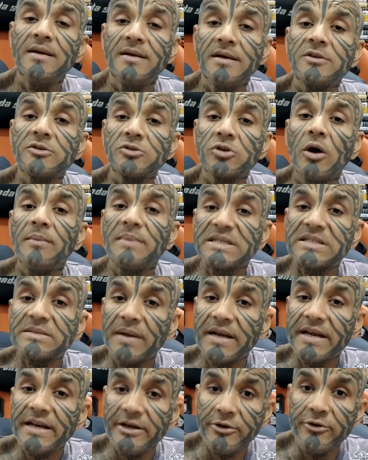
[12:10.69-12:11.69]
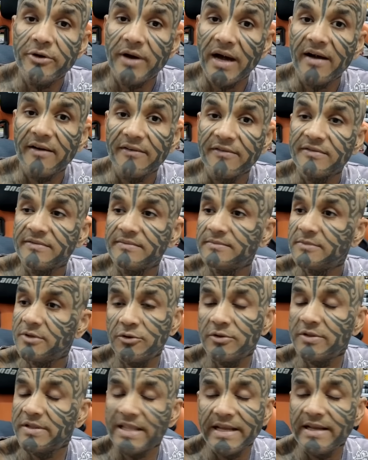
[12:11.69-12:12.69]
So how much money do you have?
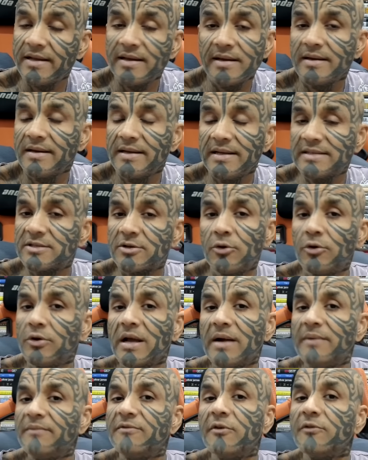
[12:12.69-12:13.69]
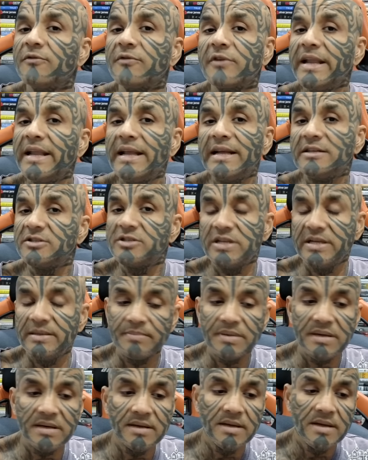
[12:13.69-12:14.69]
Don't think it's going to come for free and
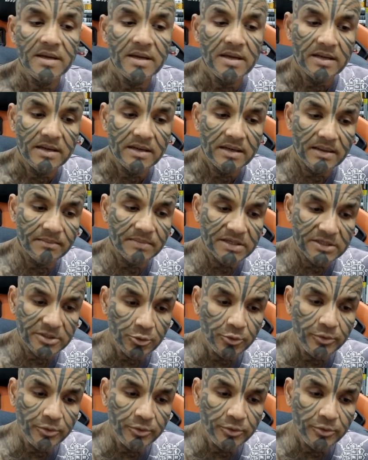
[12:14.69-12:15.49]
cheap. Number two